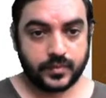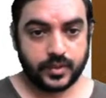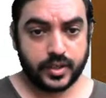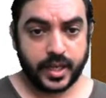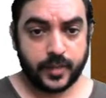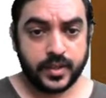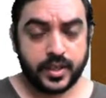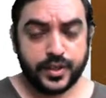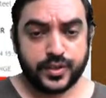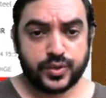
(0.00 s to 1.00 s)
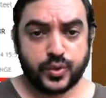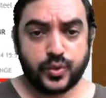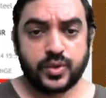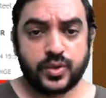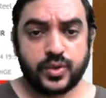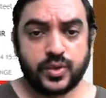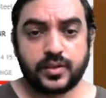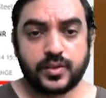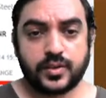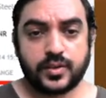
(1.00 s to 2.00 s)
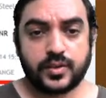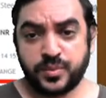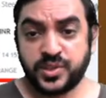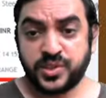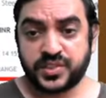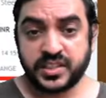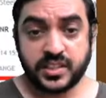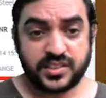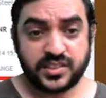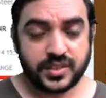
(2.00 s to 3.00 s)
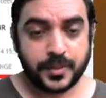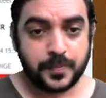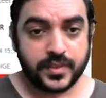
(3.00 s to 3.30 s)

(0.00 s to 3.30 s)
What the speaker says: Okay, so hope you're able to see this.